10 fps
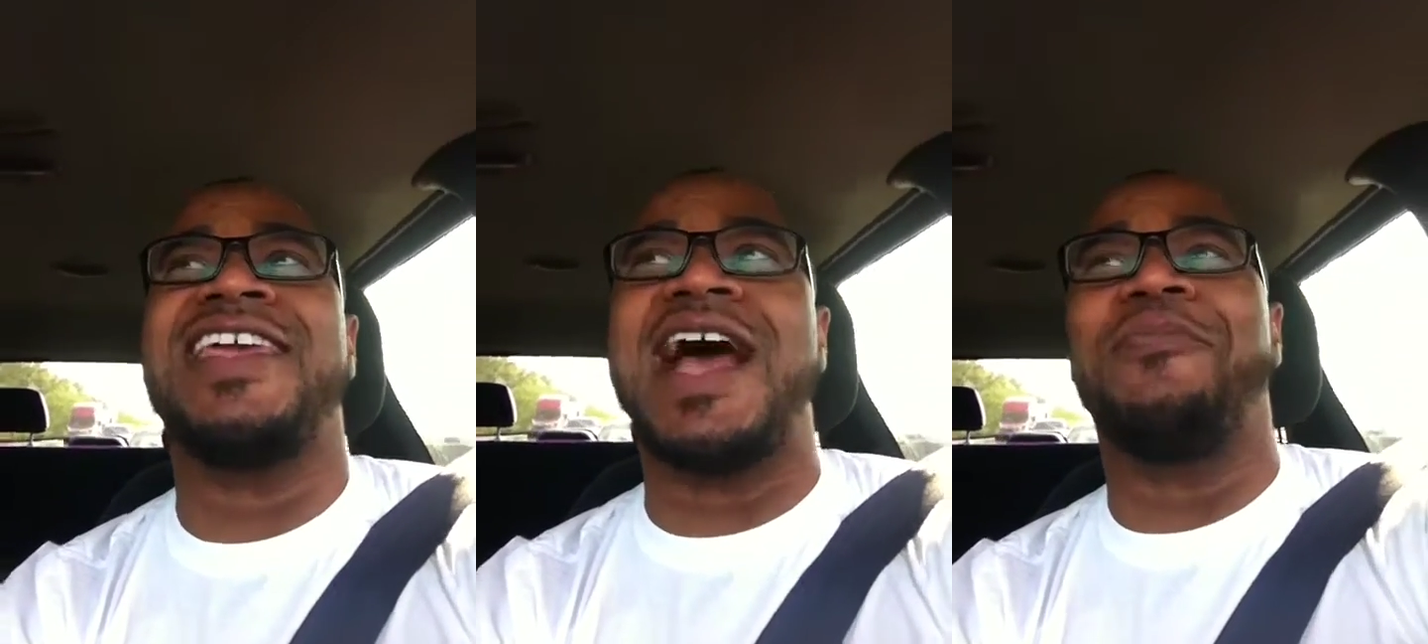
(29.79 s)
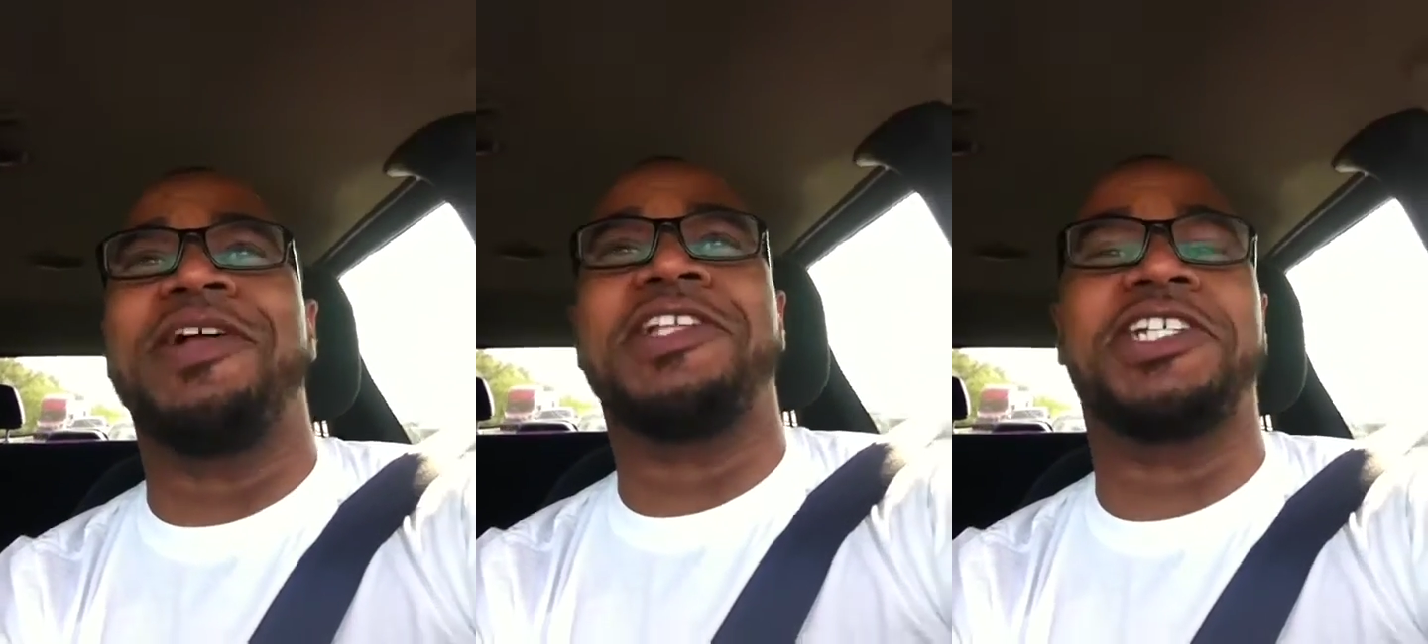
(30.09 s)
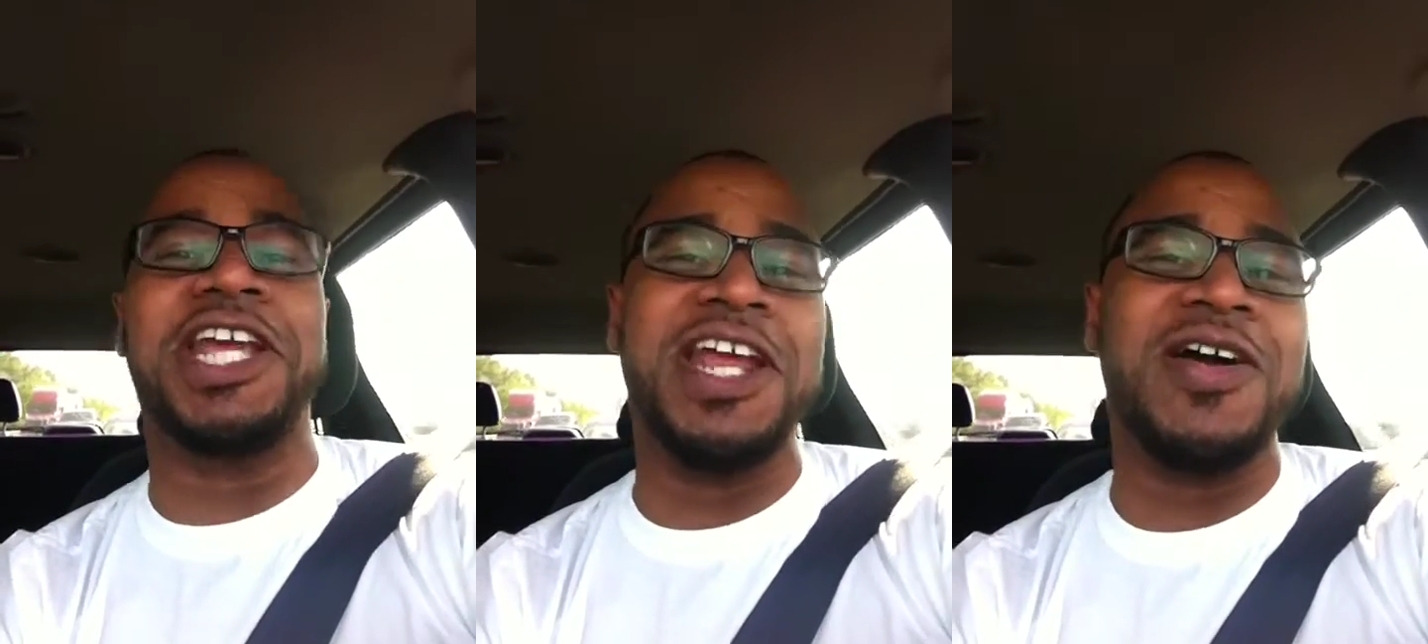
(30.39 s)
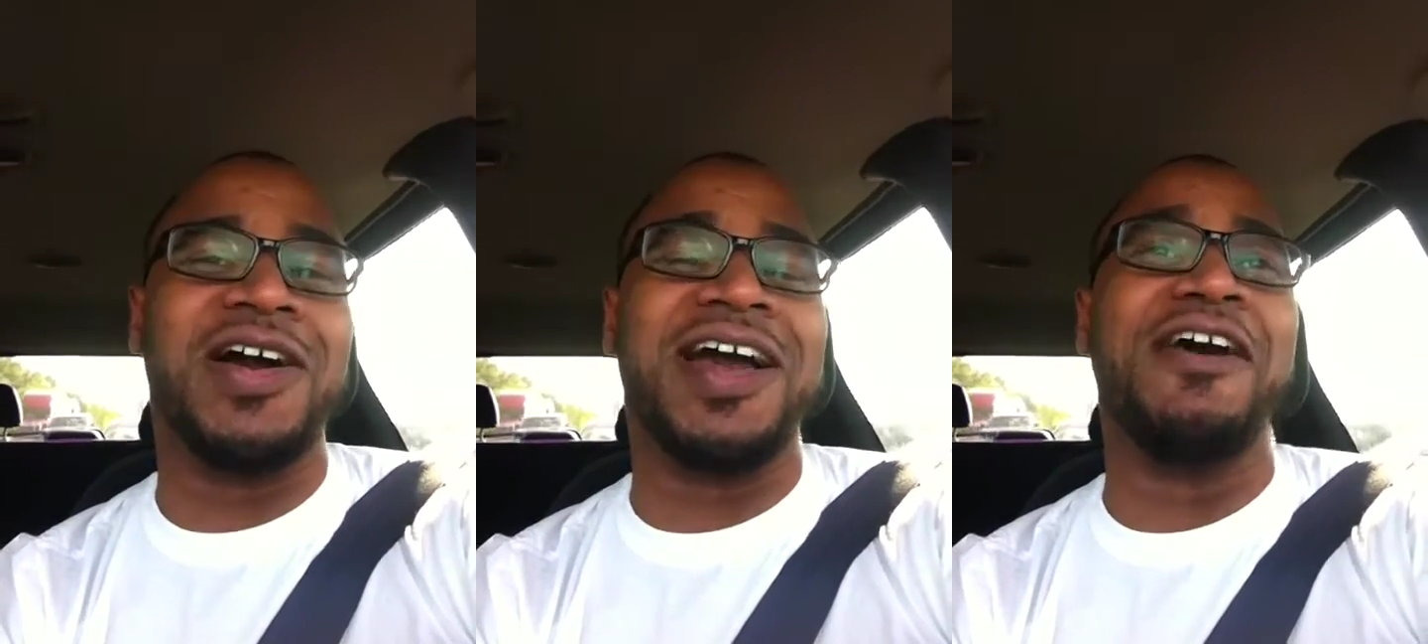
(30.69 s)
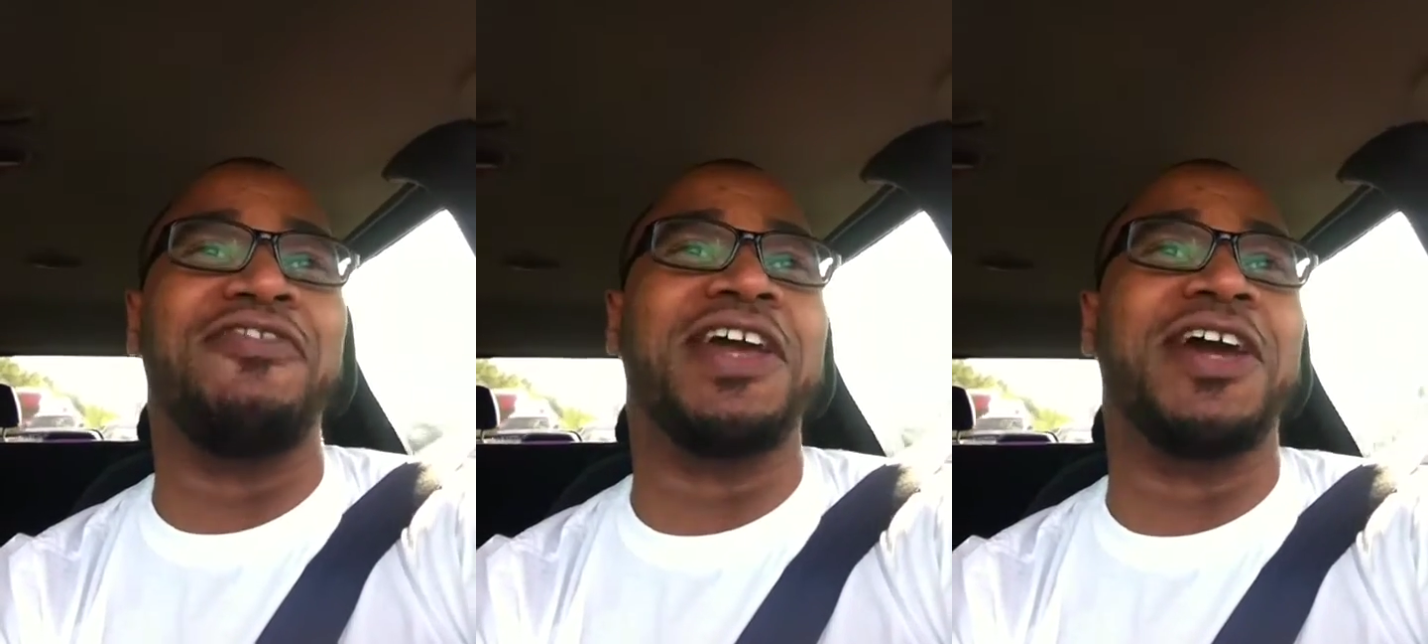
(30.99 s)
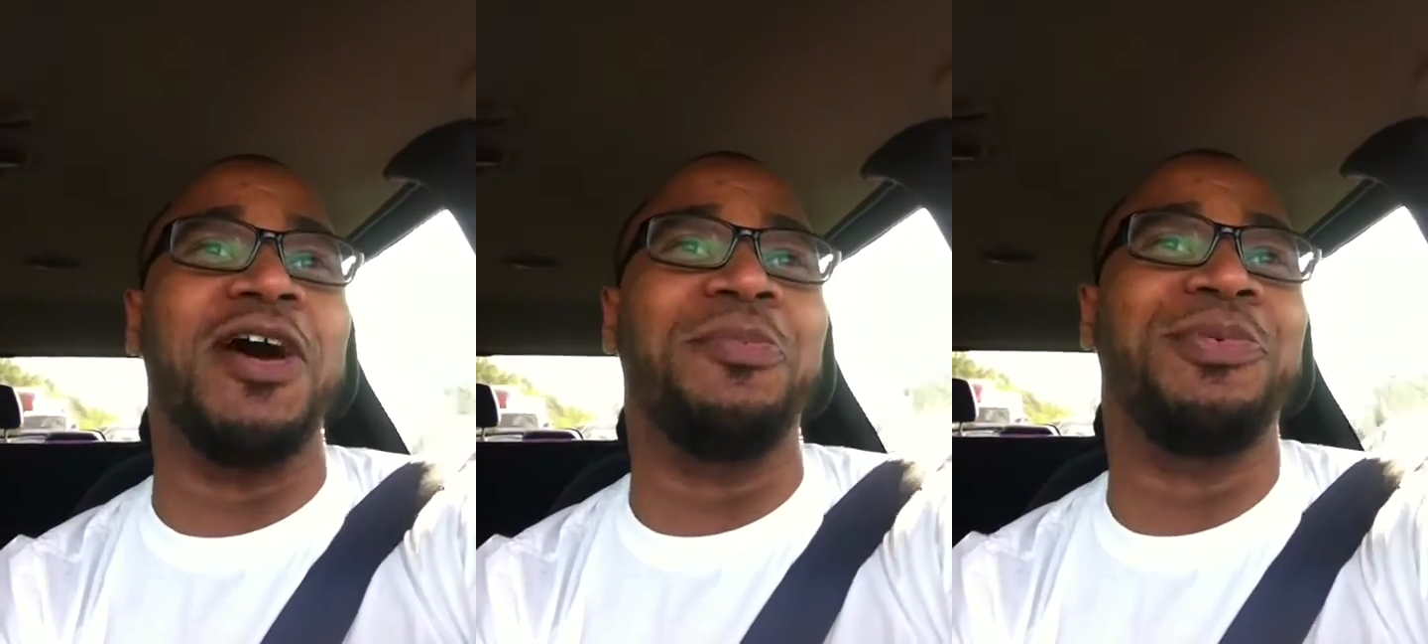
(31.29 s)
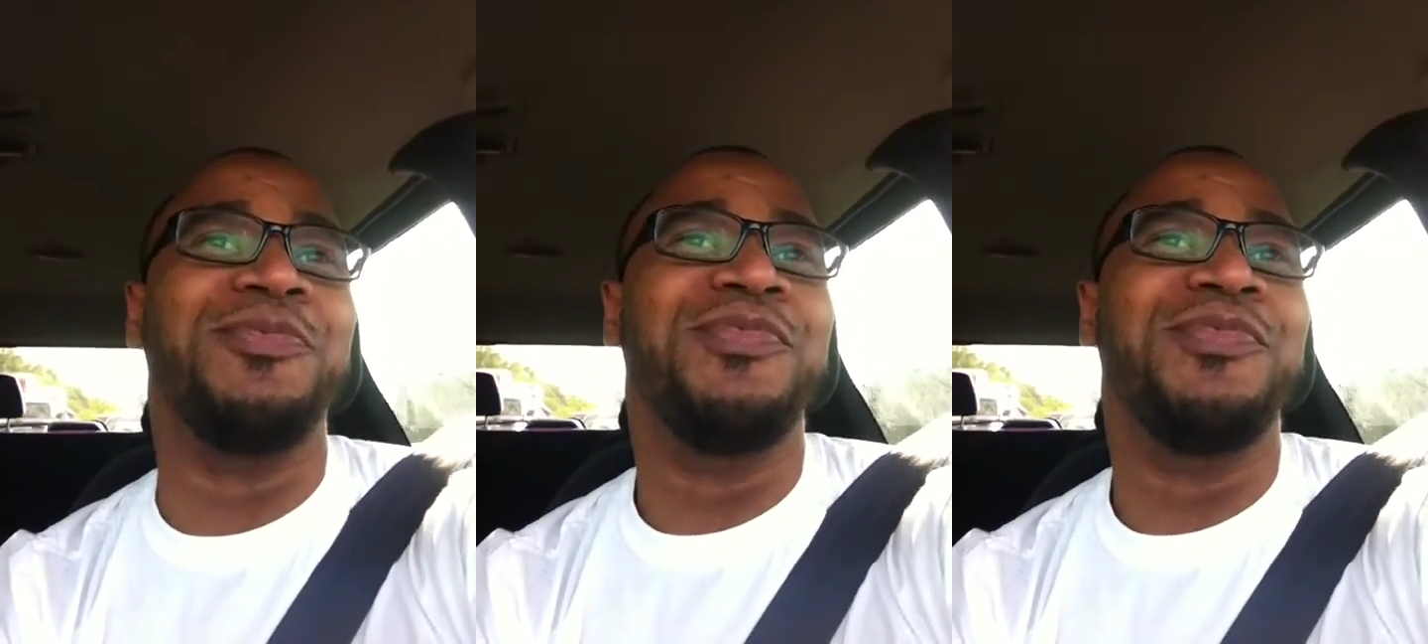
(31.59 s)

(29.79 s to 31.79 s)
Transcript: cappuccino coffee cup